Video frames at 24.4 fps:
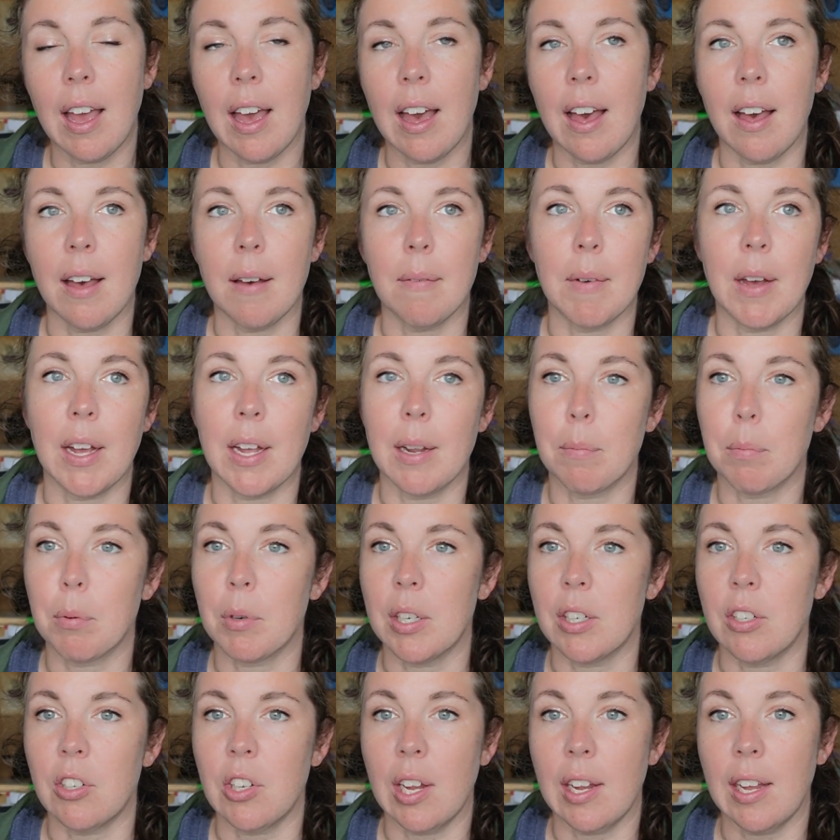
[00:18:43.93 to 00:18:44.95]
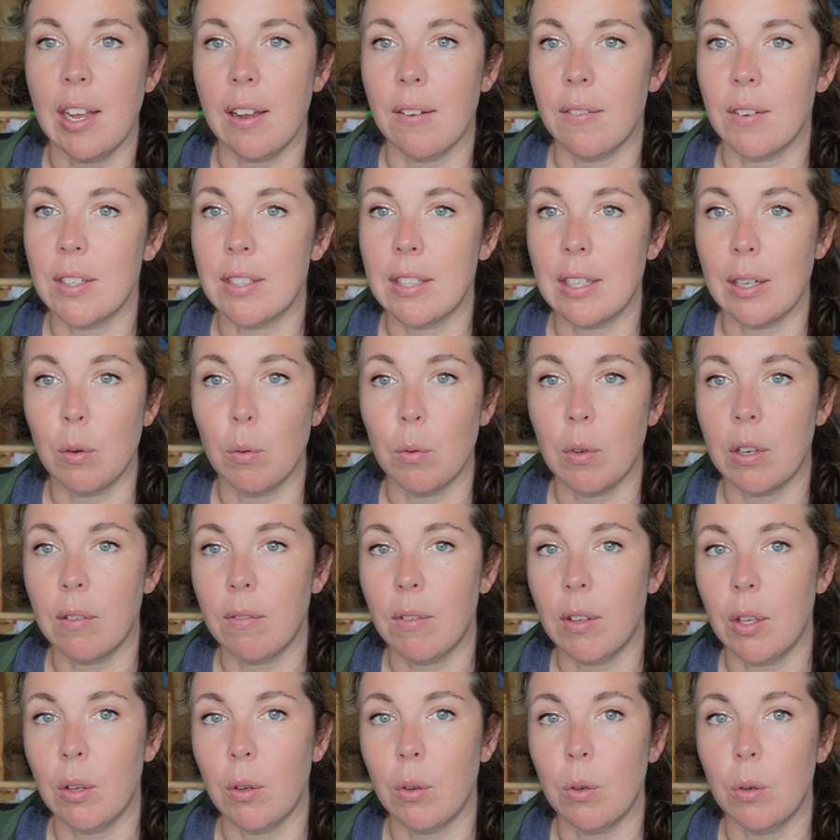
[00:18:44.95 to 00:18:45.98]
I appreciate every single one of
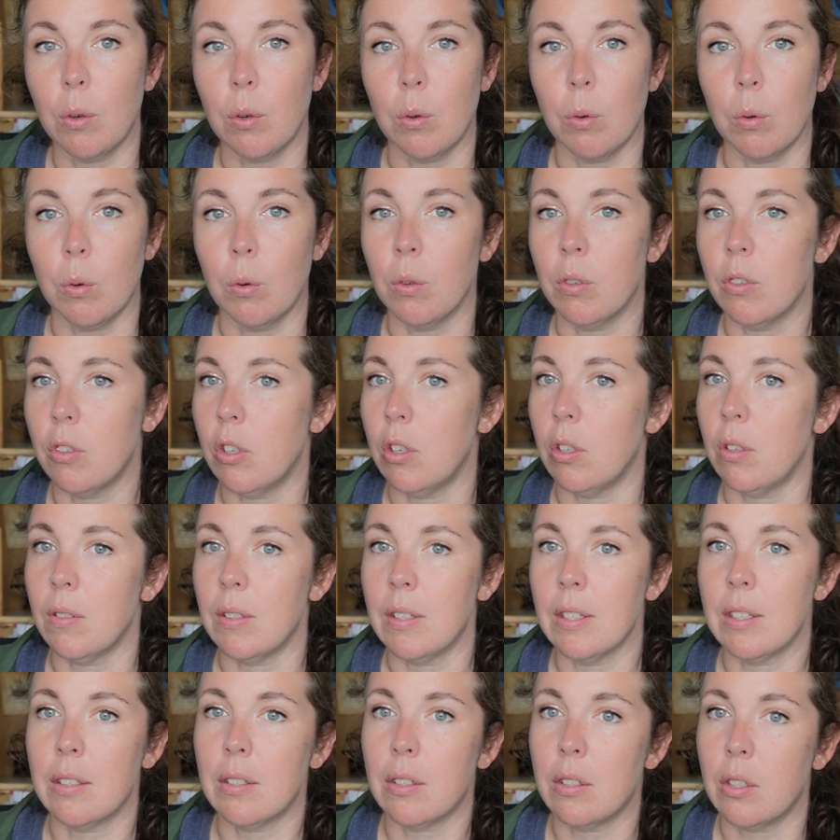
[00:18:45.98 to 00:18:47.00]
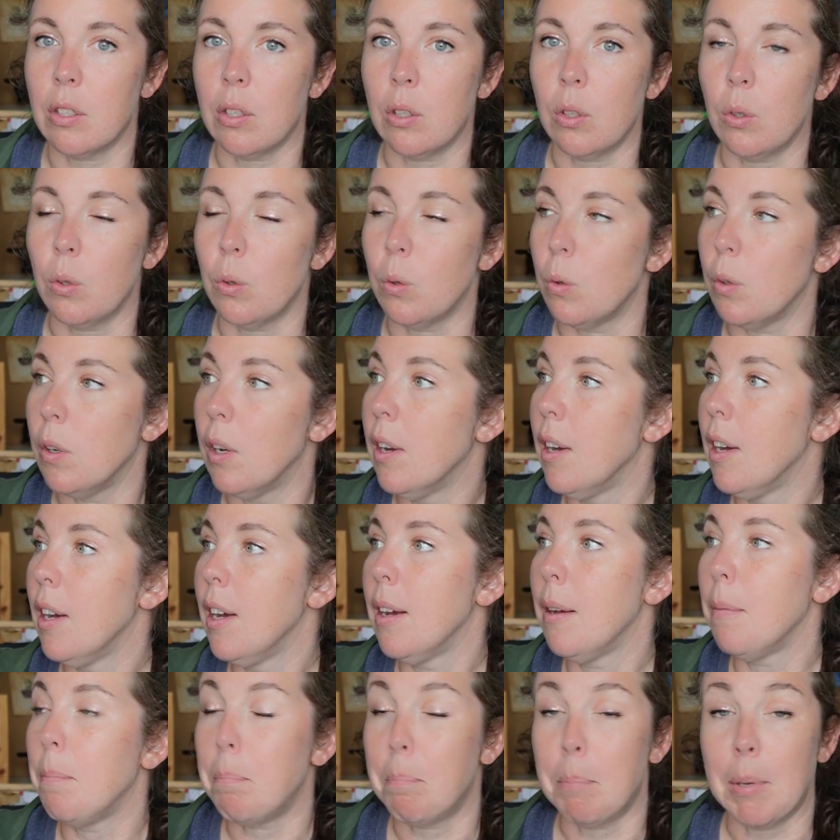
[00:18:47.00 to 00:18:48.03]
you who chooses to
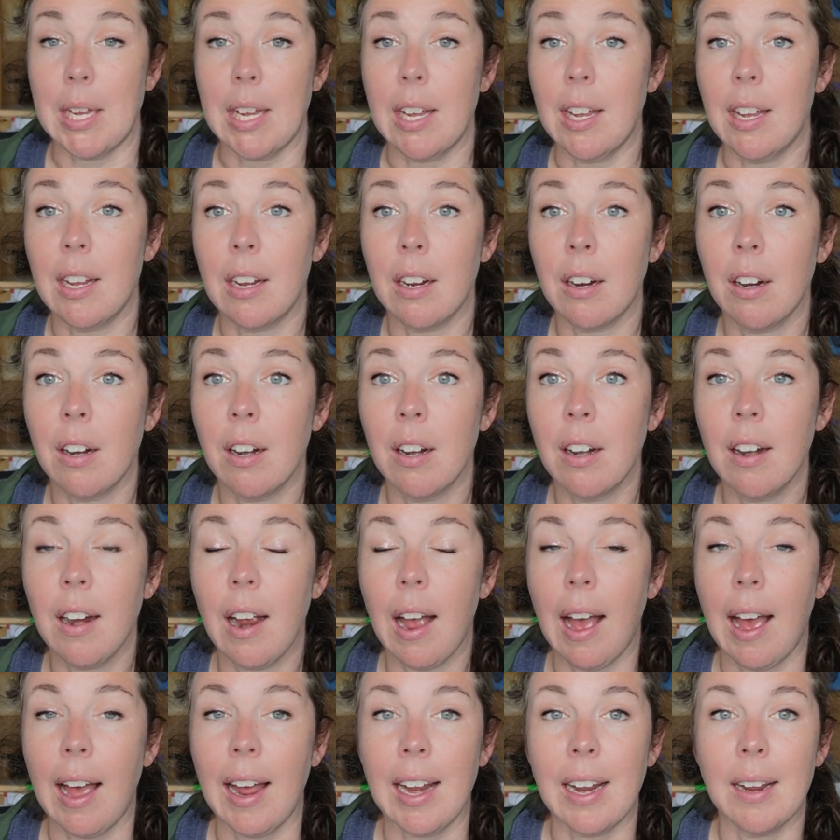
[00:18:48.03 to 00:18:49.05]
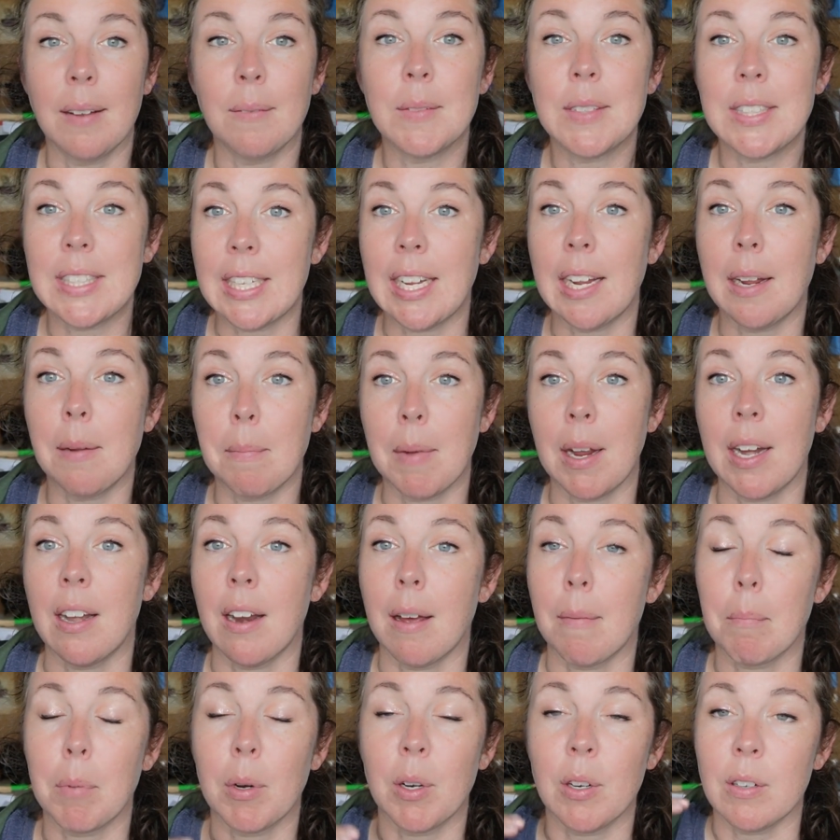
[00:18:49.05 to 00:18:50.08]
be here. I am seeing my
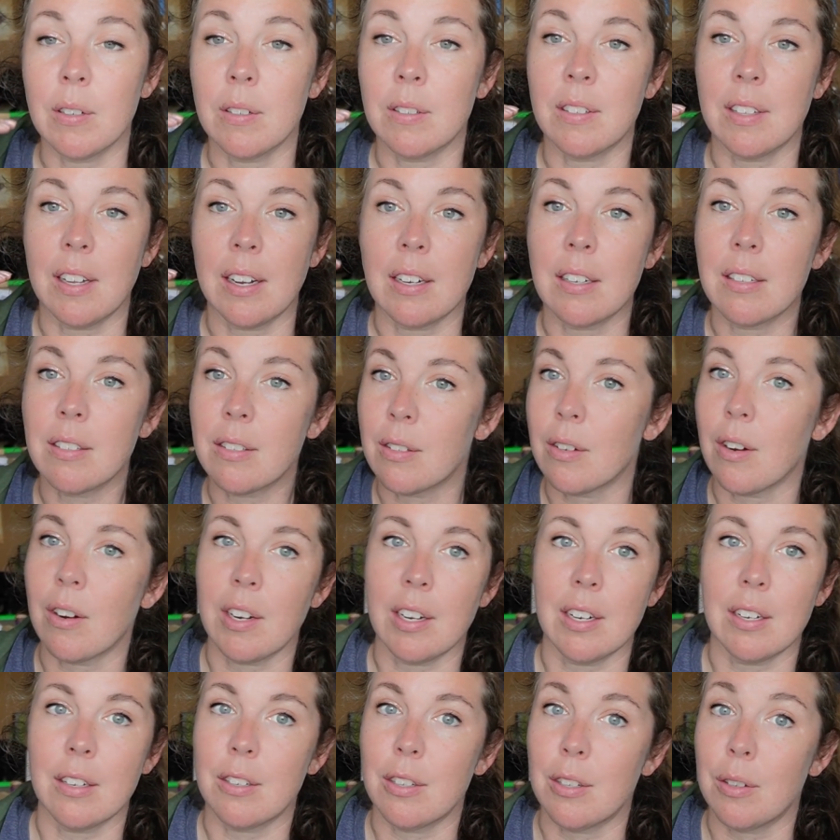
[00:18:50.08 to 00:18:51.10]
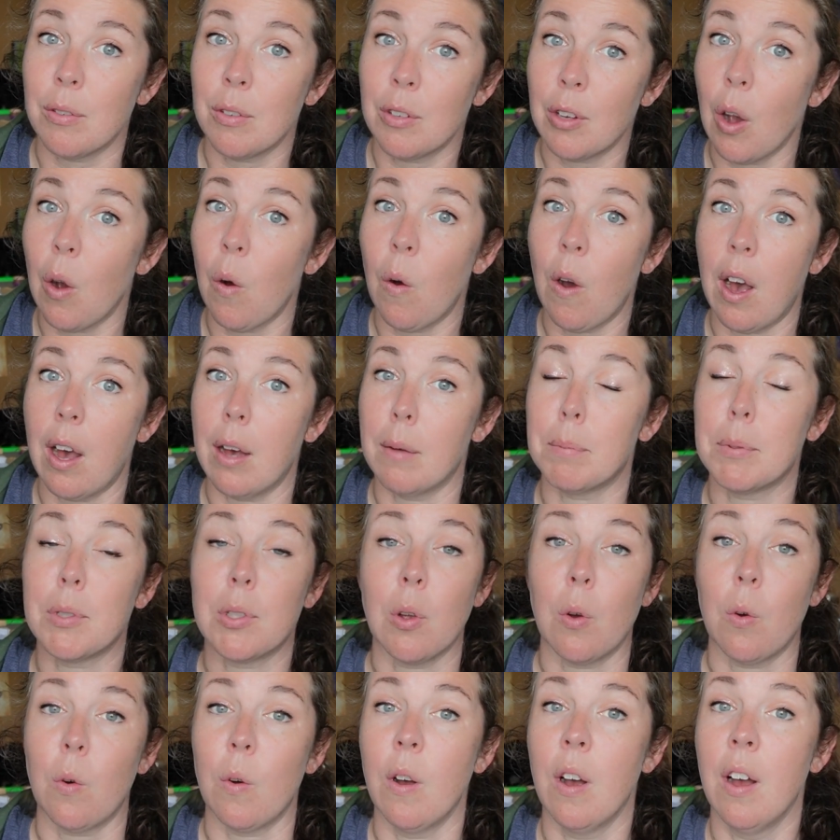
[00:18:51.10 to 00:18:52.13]
numbers like starting to go up,
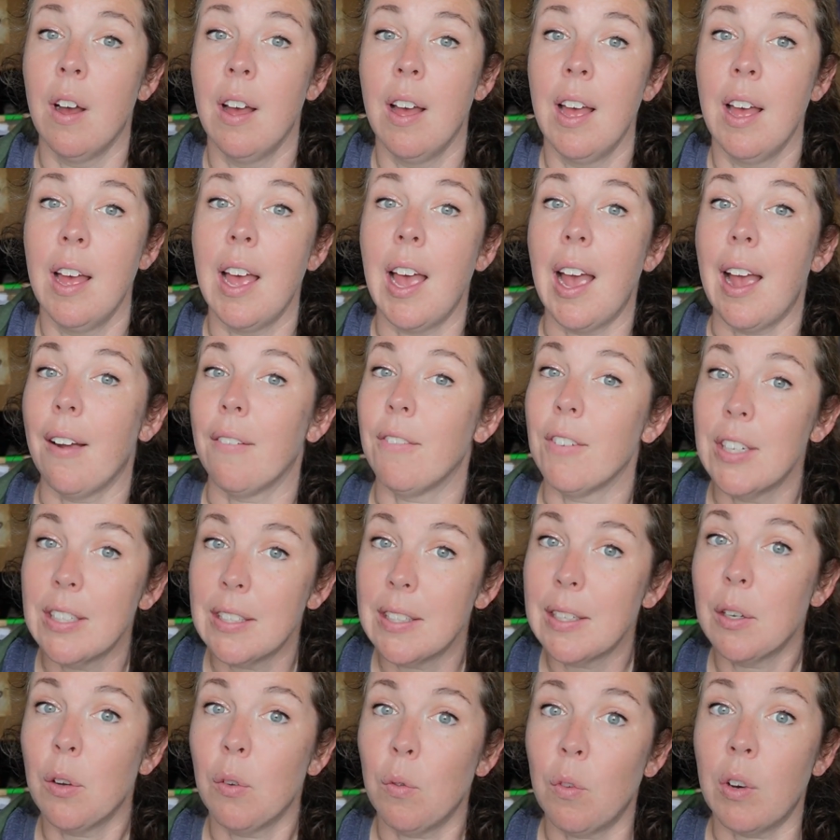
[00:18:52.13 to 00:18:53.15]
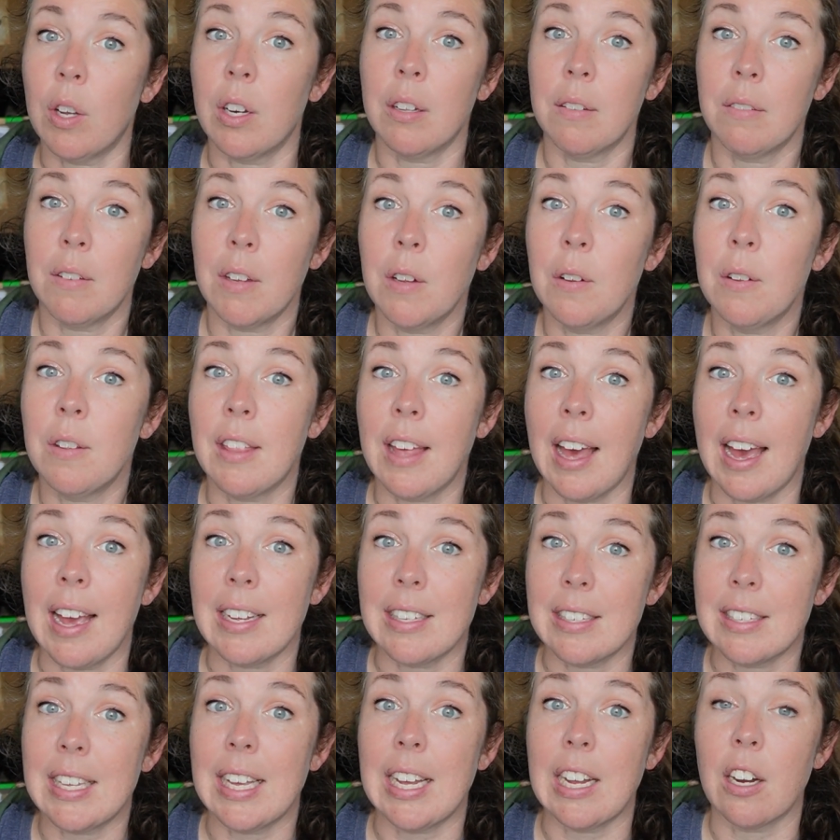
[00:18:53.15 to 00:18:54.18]
so every single one of you that
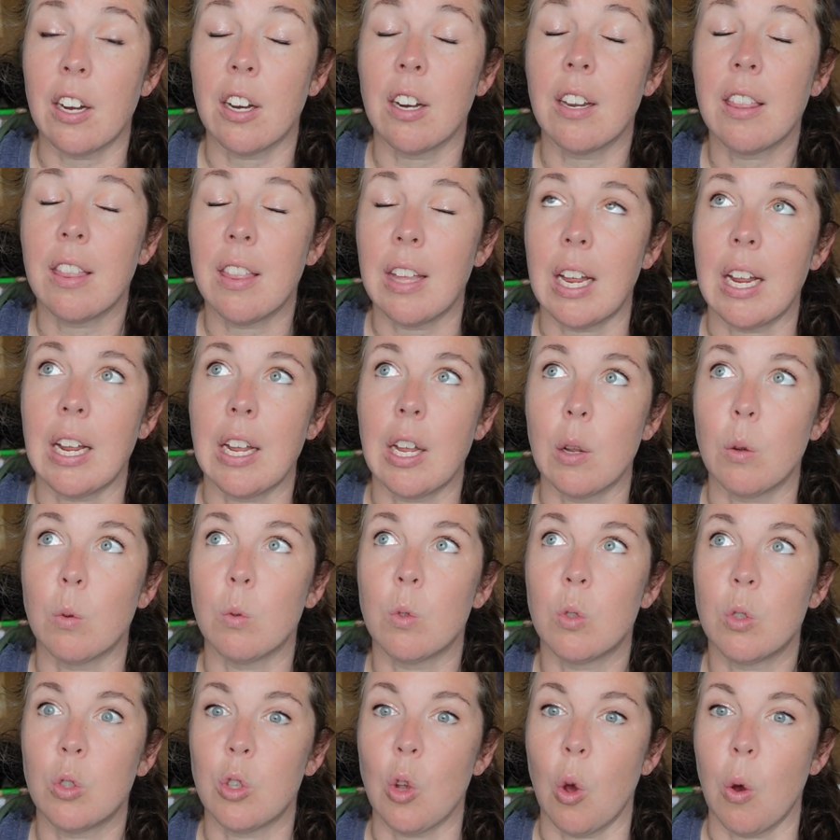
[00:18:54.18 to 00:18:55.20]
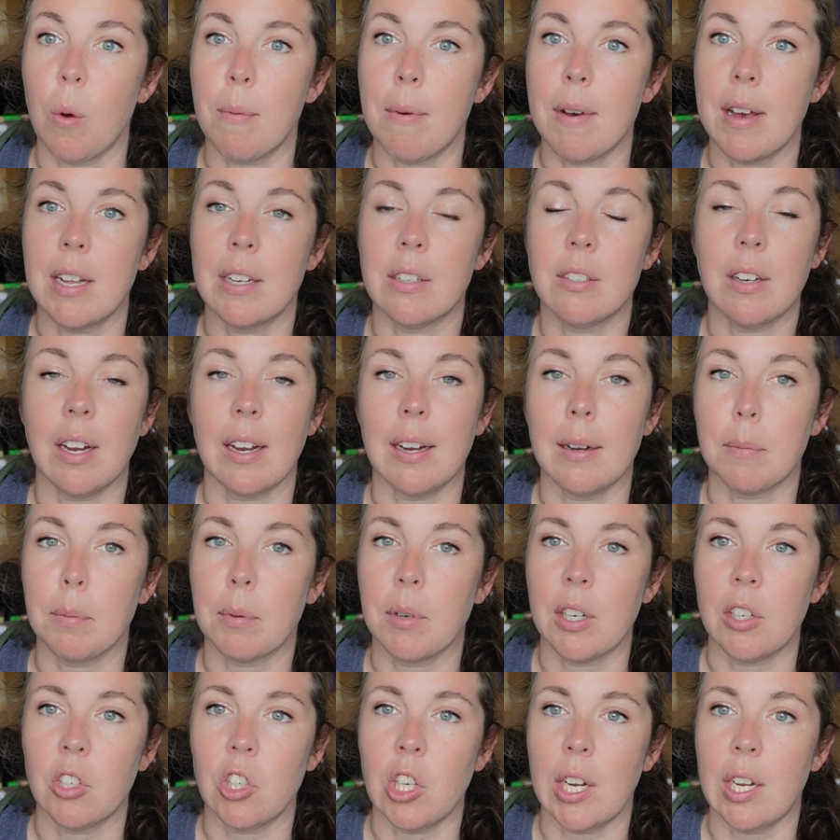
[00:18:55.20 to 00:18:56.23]
is here, thank you so much. I
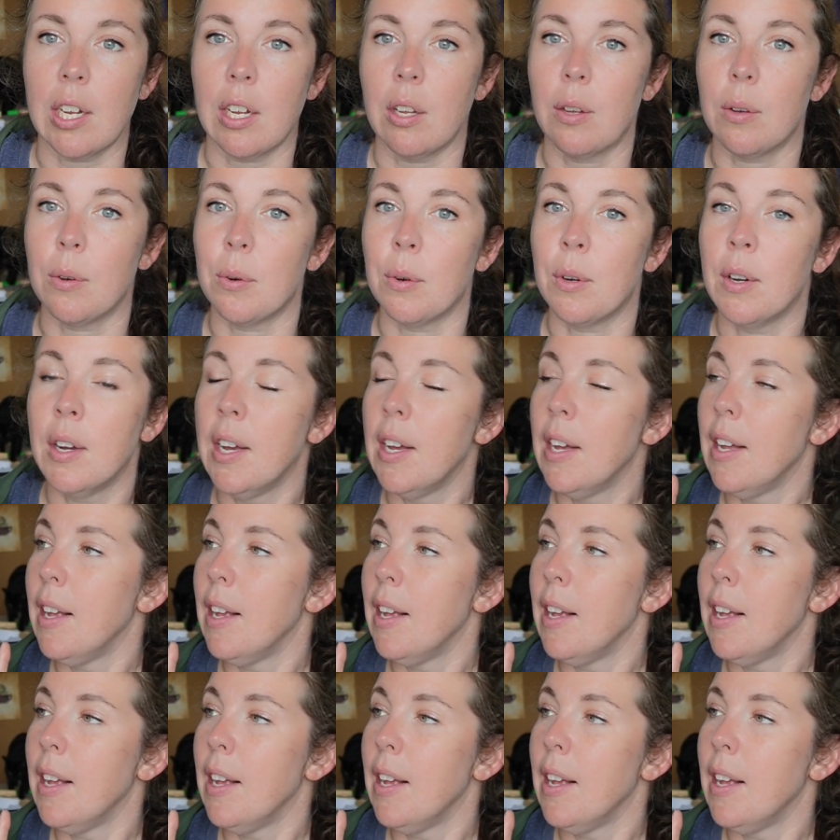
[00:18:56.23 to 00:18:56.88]
appreciate you.